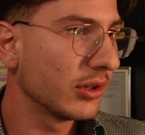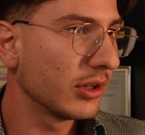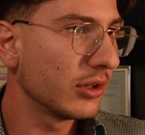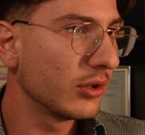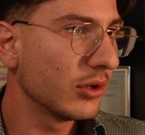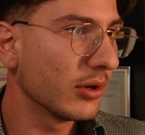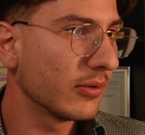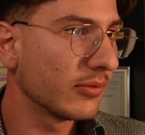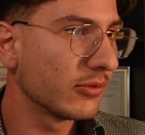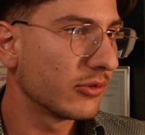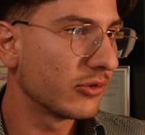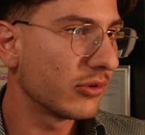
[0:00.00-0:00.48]
that
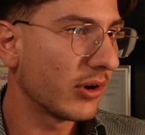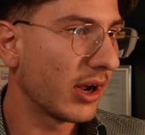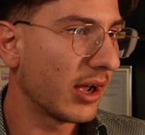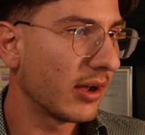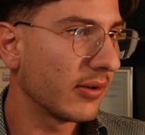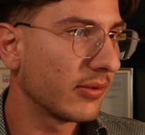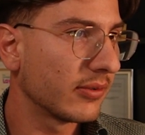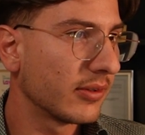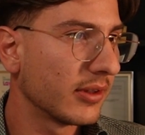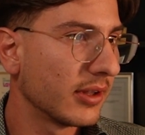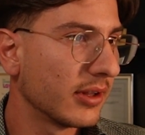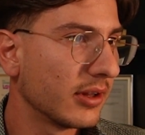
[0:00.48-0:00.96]
you have
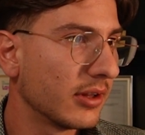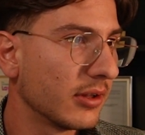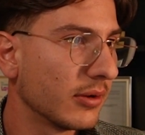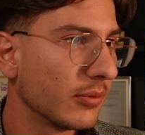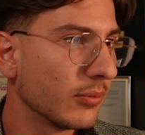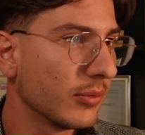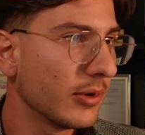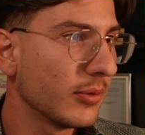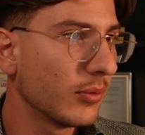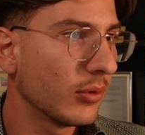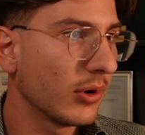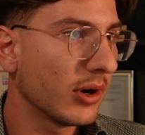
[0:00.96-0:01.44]
drafted,
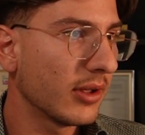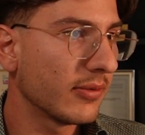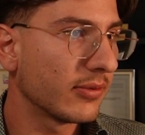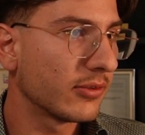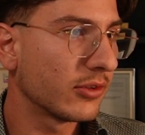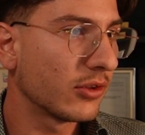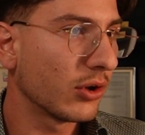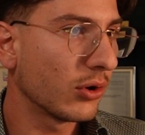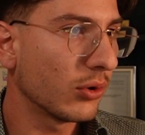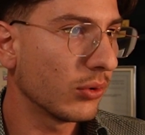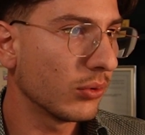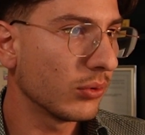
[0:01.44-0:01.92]
we will have
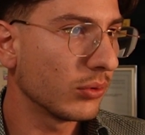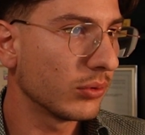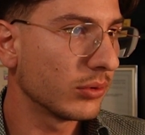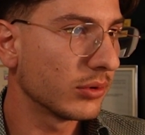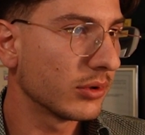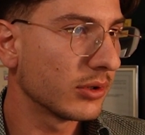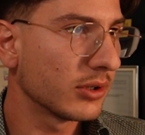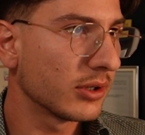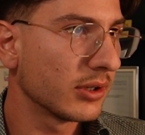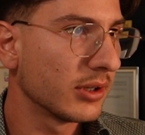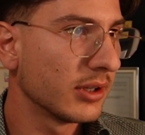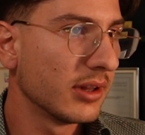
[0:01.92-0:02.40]

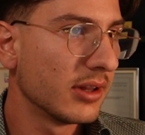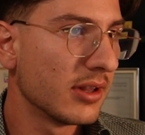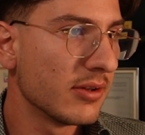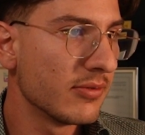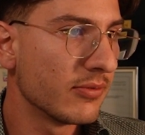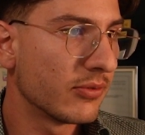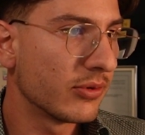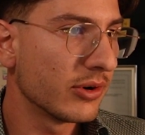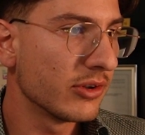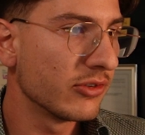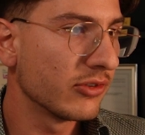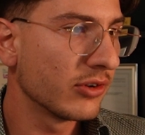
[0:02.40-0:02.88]
told the
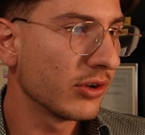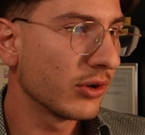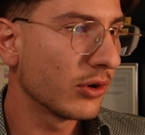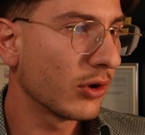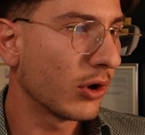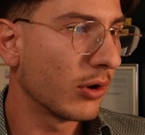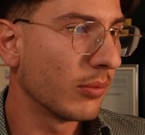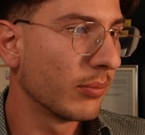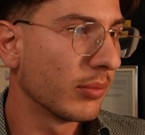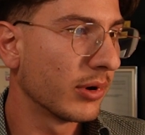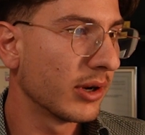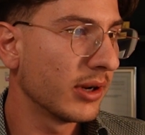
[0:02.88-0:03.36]
infringing
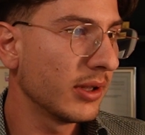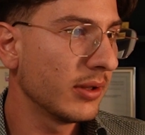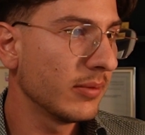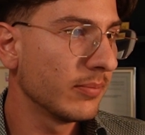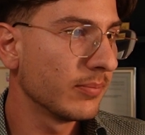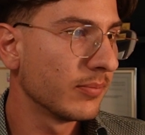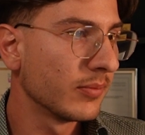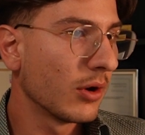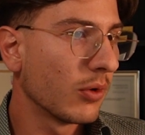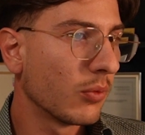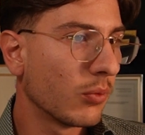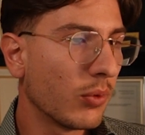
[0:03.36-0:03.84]
company
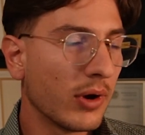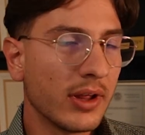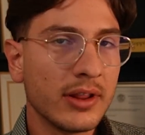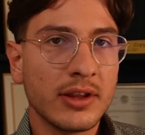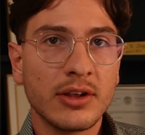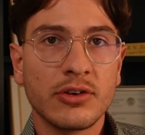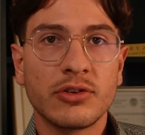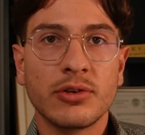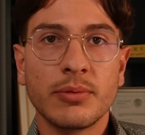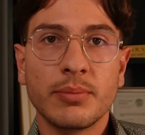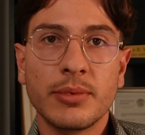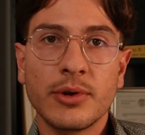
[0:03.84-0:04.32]
when they
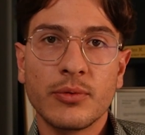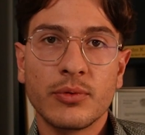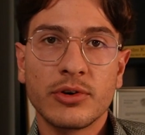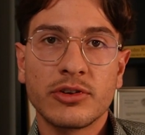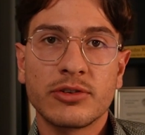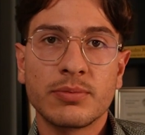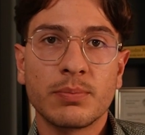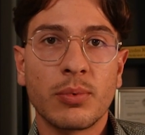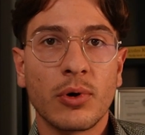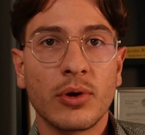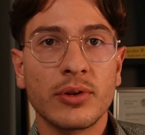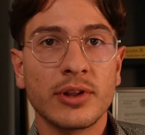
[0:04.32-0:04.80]
should be
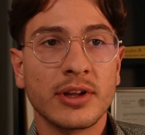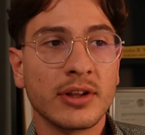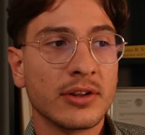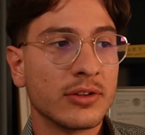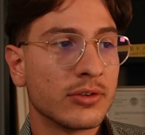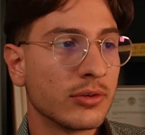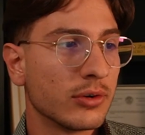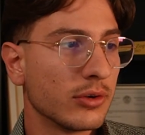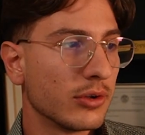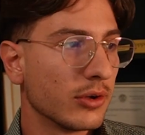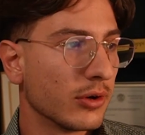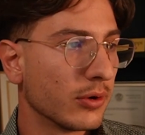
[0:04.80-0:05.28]
responding
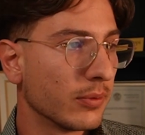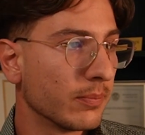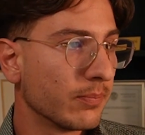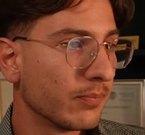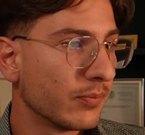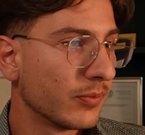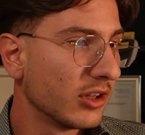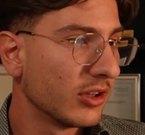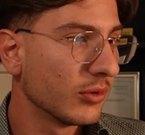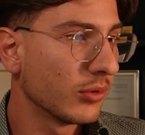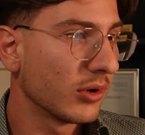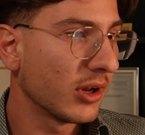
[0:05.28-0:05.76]
to you.
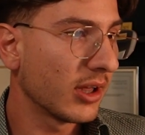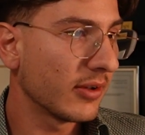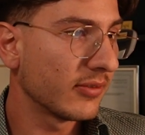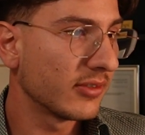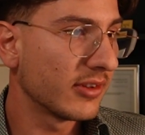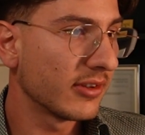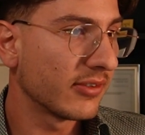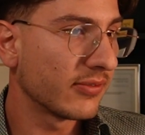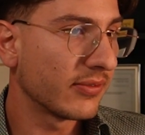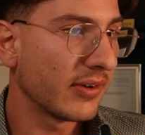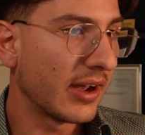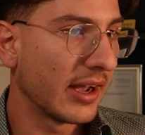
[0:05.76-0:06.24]
You will have
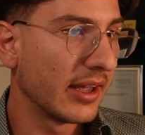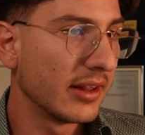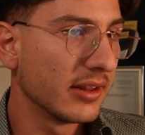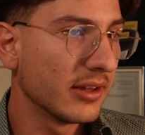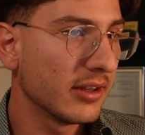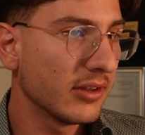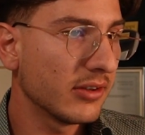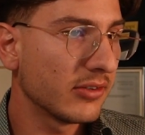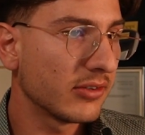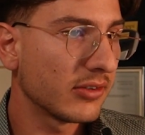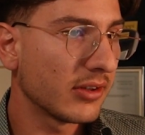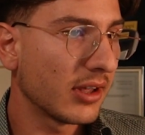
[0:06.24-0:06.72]
defined
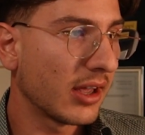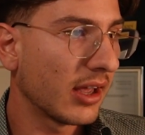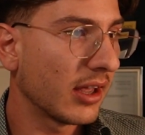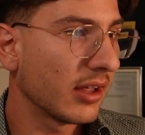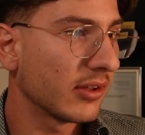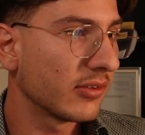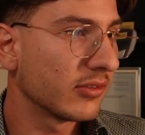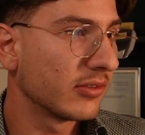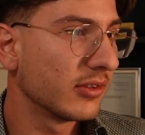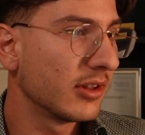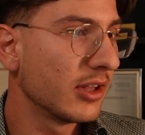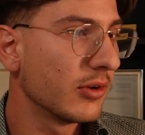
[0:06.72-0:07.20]
this
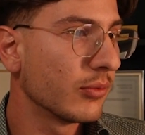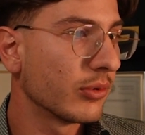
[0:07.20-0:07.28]
as the